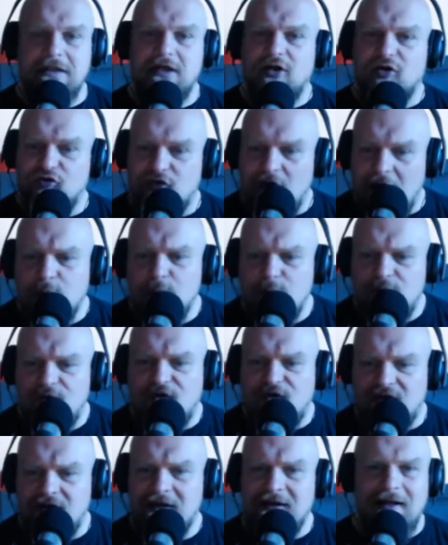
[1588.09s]

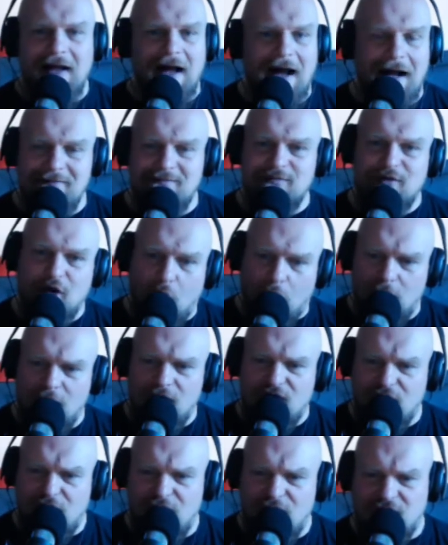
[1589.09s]
crowds at
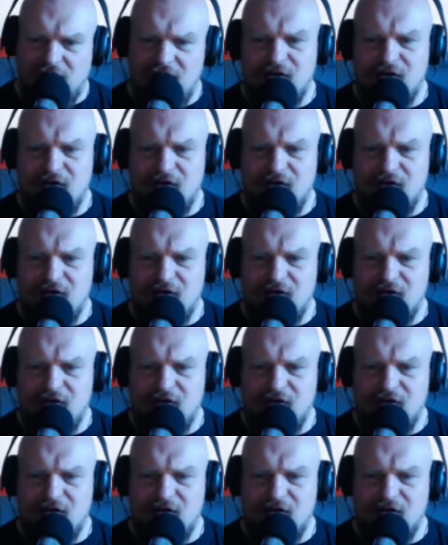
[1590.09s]
concerts,